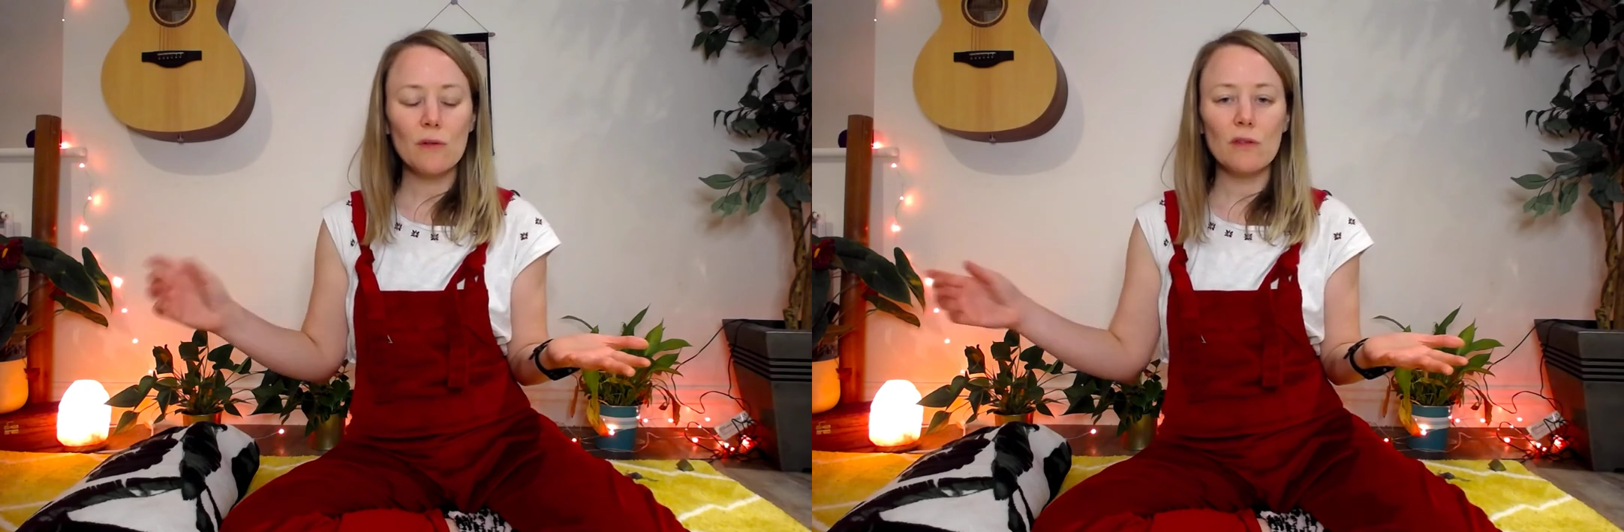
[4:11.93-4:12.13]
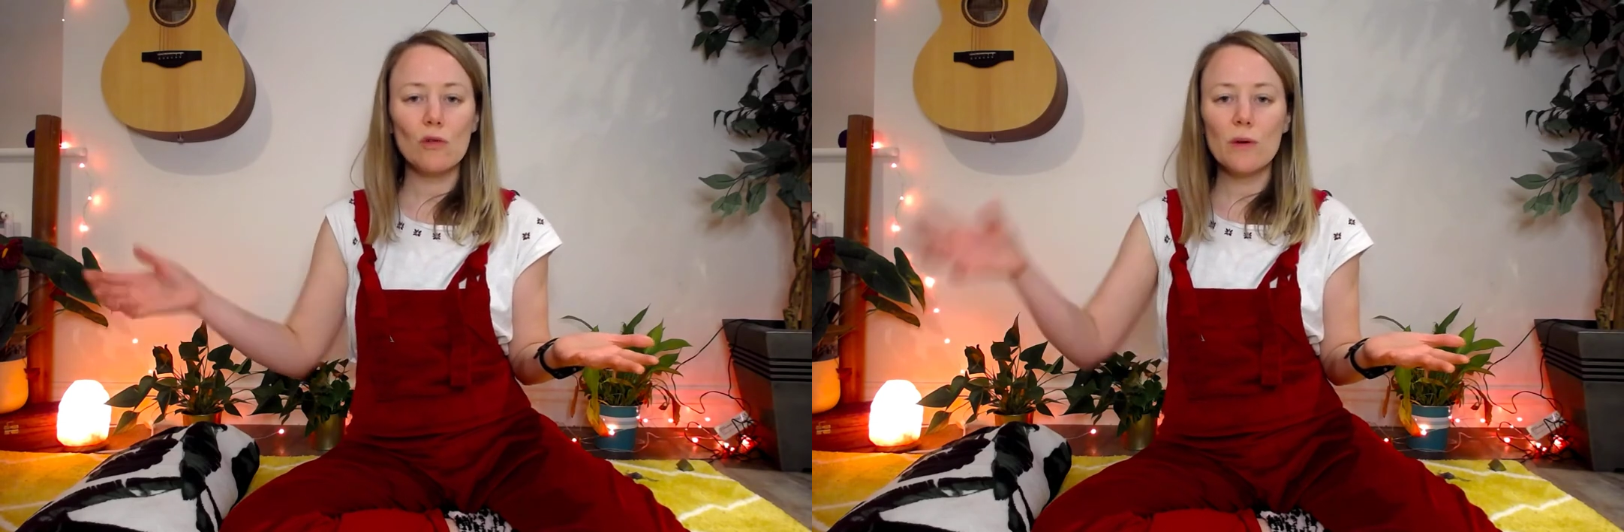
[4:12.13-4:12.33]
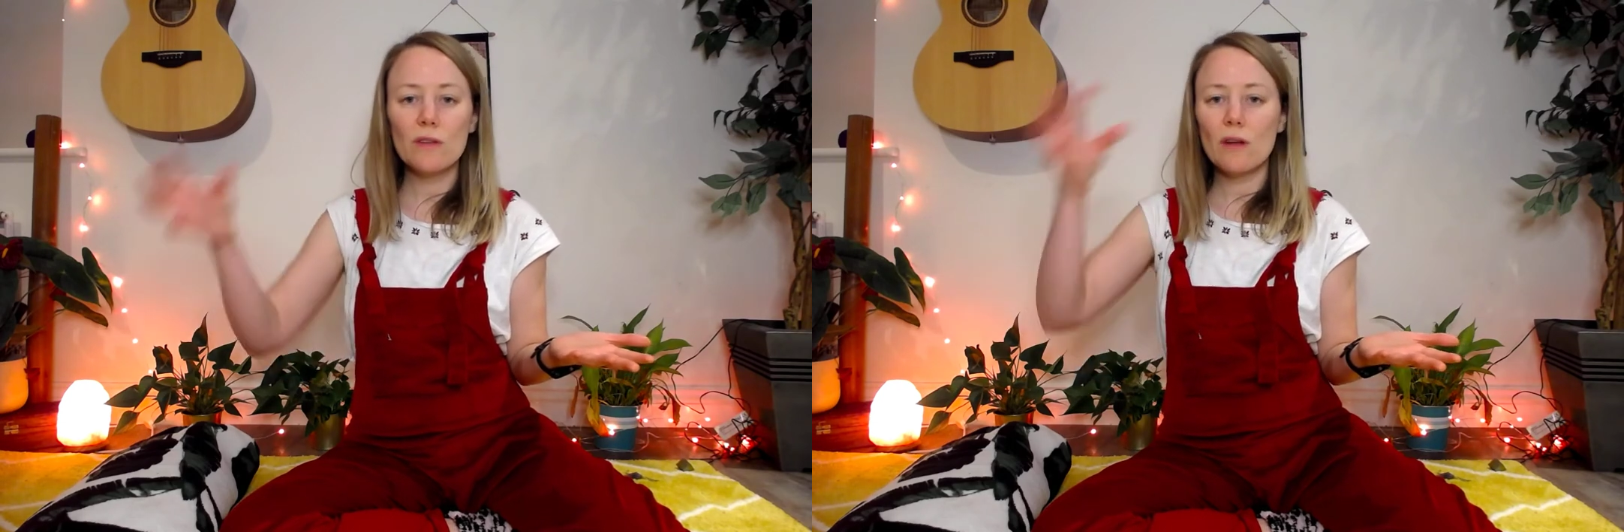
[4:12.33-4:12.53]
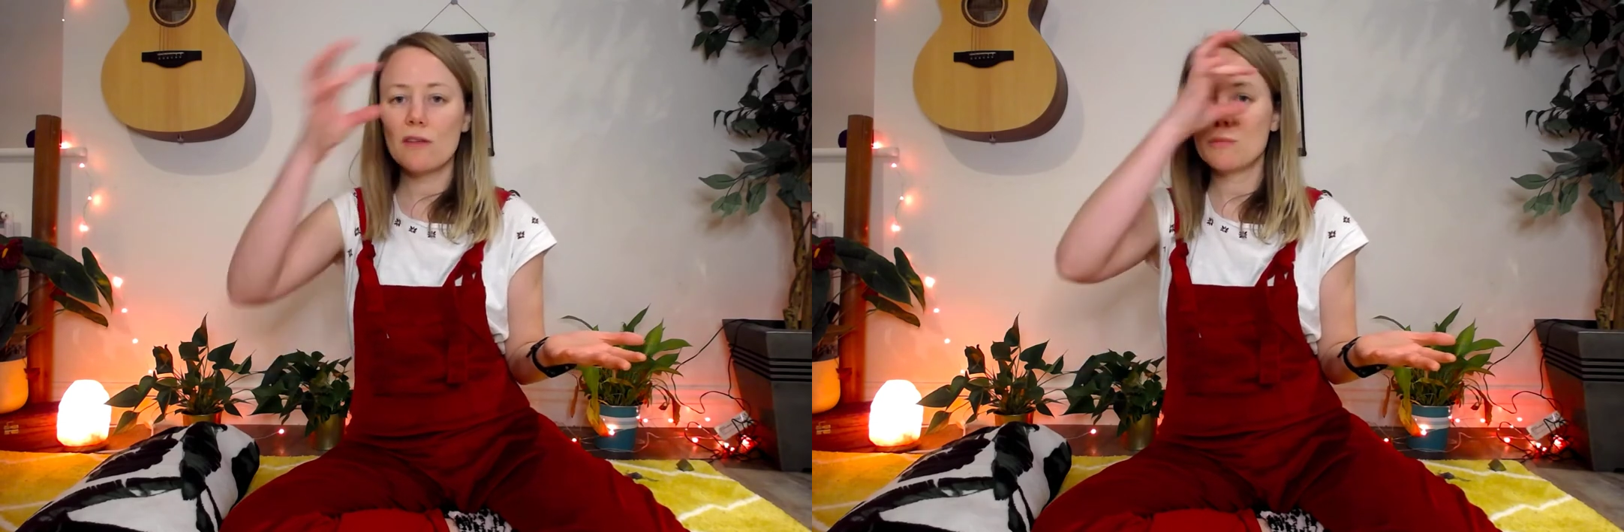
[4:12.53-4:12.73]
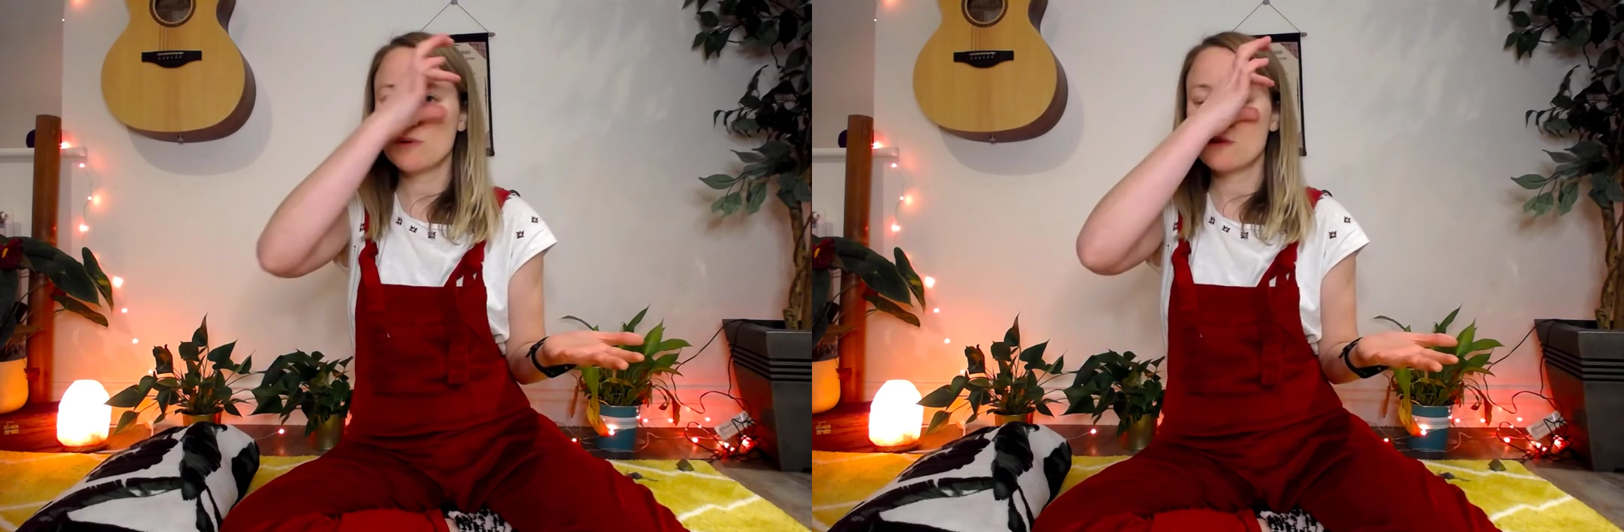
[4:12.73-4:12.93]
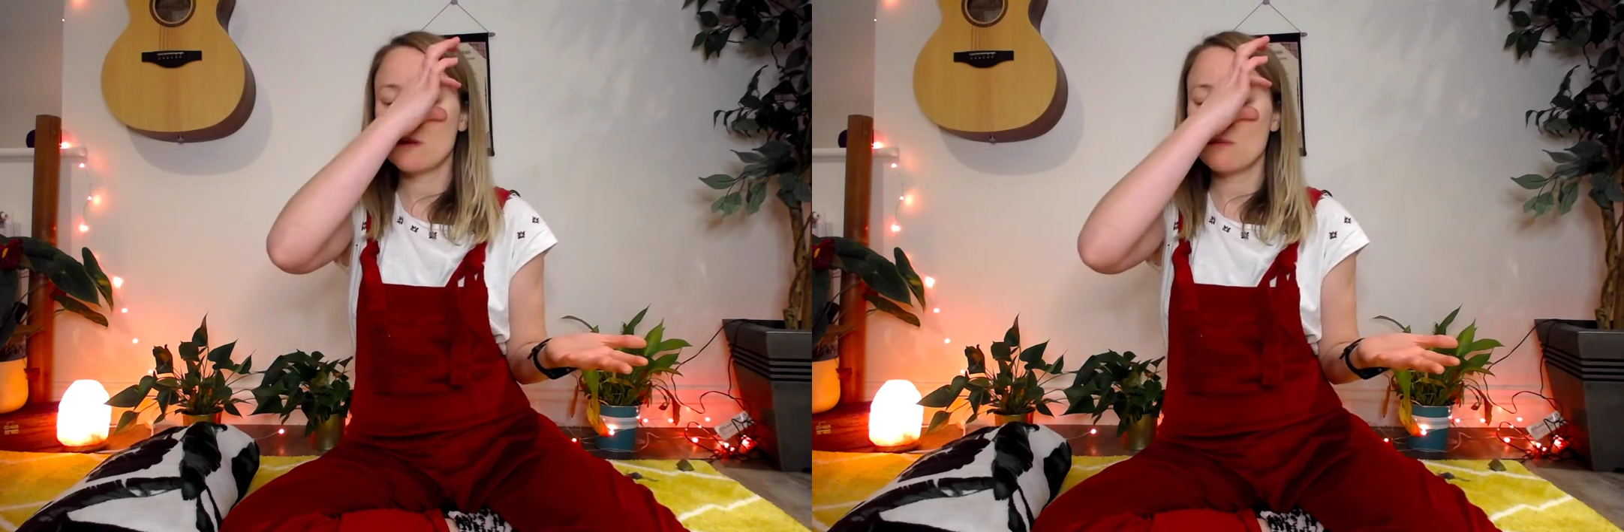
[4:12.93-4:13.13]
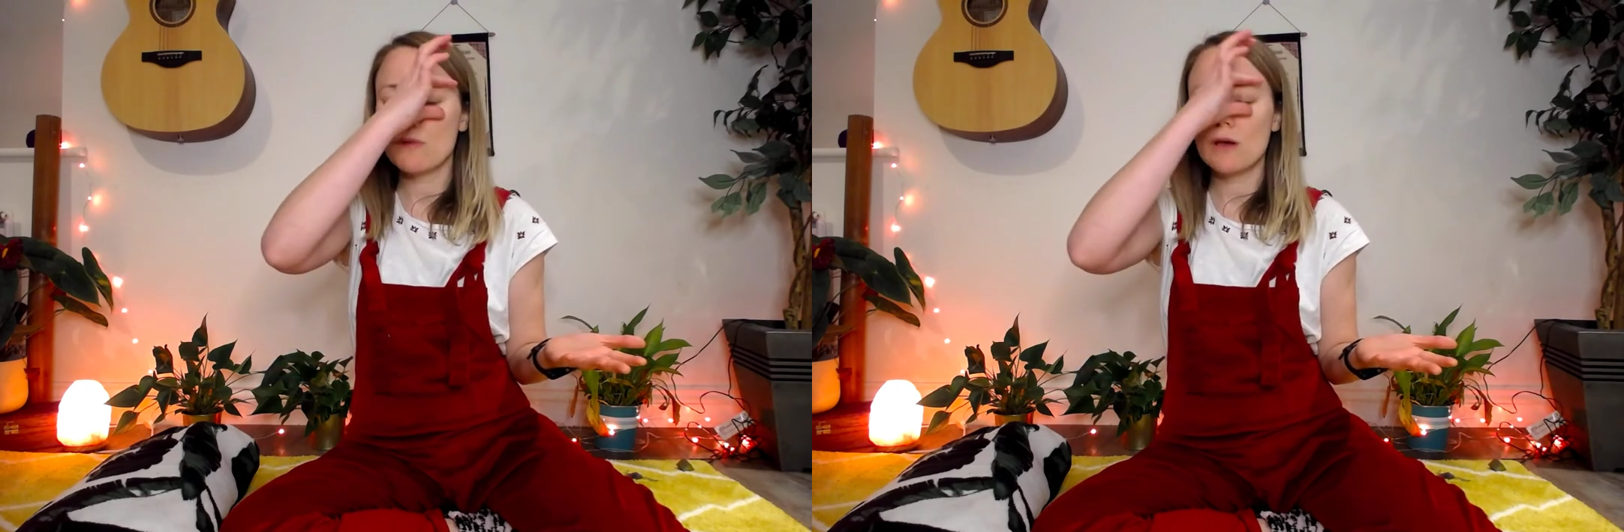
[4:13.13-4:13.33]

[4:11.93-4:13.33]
It's always nice to put something